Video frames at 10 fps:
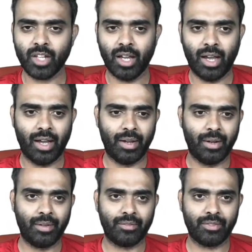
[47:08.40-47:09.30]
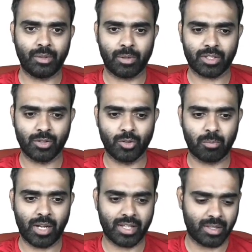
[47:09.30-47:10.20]
the person who
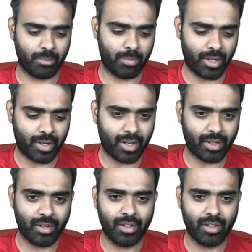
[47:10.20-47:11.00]
placed the bid, right?